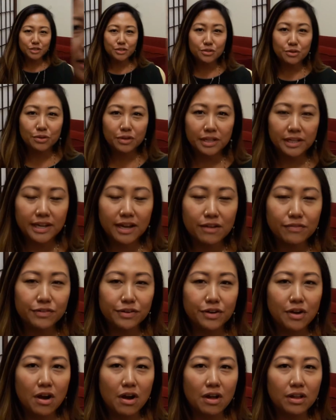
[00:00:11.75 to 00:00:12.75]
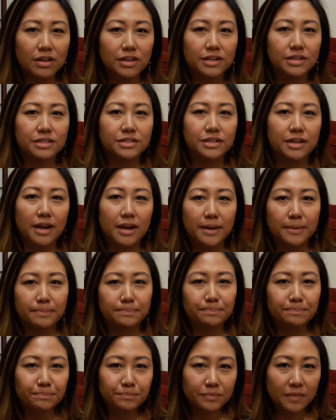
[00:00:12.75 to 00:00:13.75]
Shortly after college,
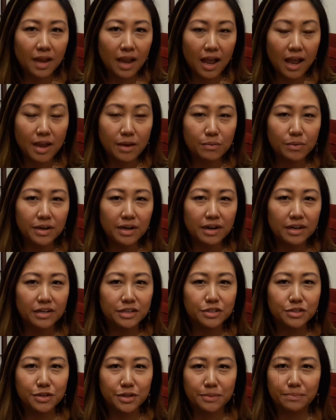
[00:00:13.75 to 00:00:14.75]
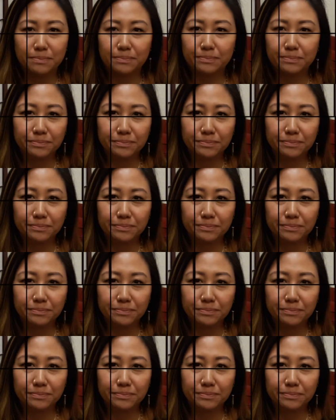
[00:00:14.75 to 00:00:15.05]
I went on a trip.